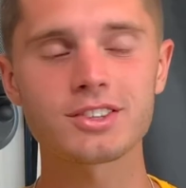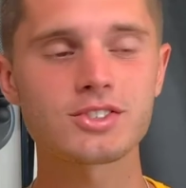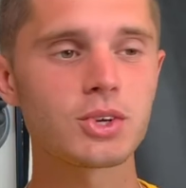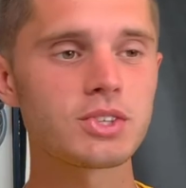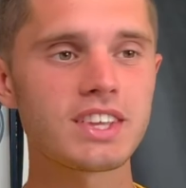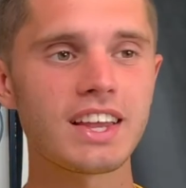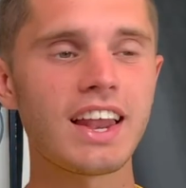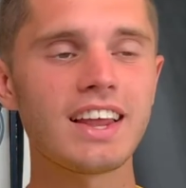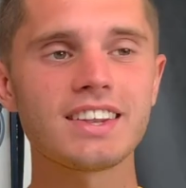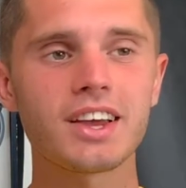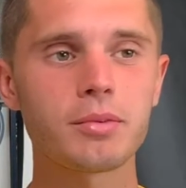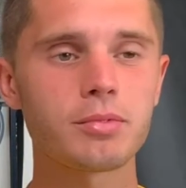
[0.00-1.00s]
so it did
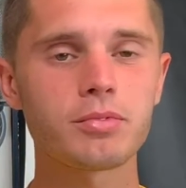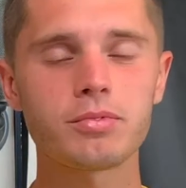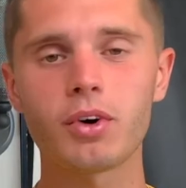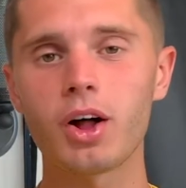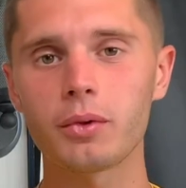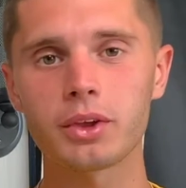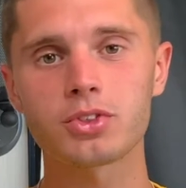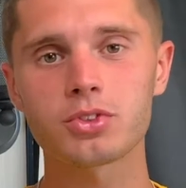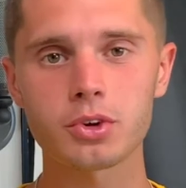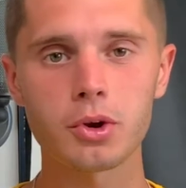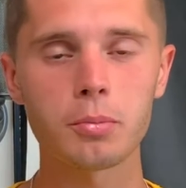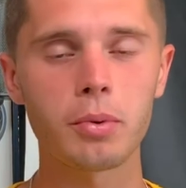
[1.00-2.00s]
end up falling
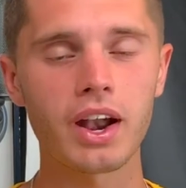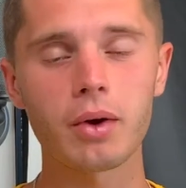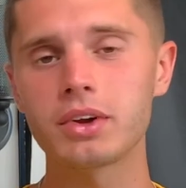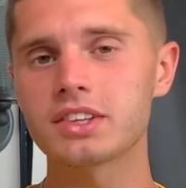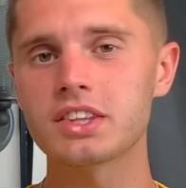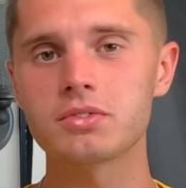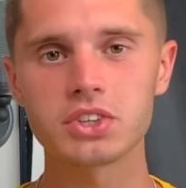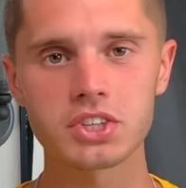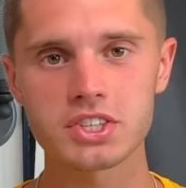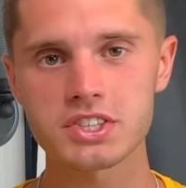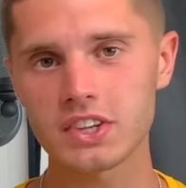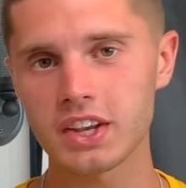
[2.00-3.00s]
through, but I went to the
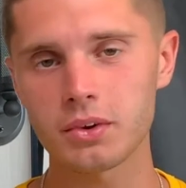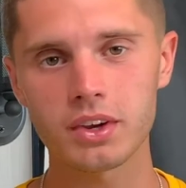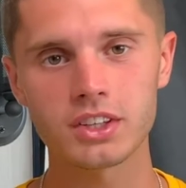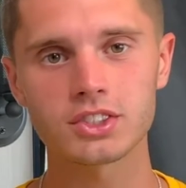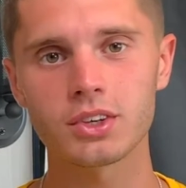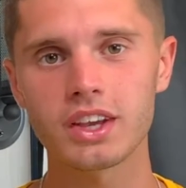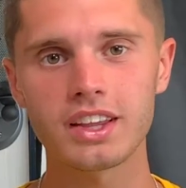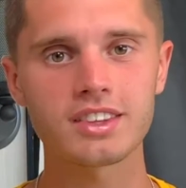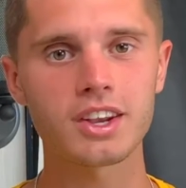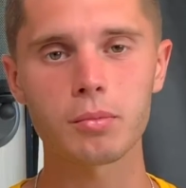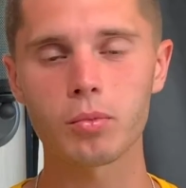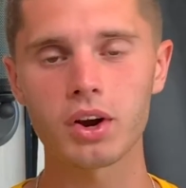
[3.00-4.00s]
Villages anyway, so it ended
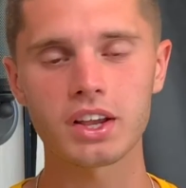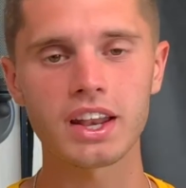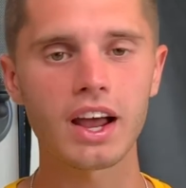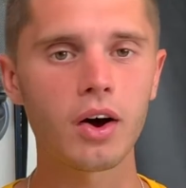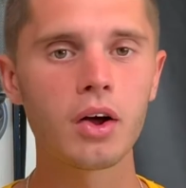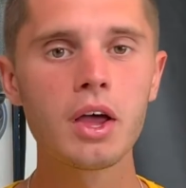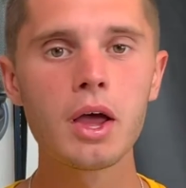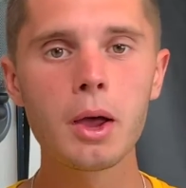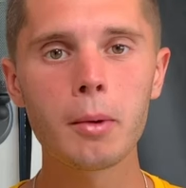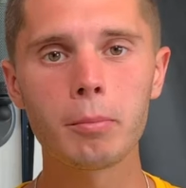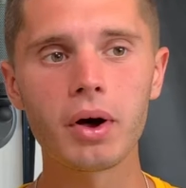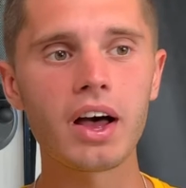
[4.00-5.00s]
up working out.
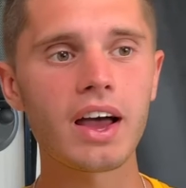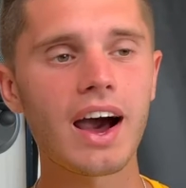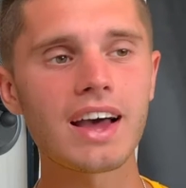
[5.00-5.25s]
But I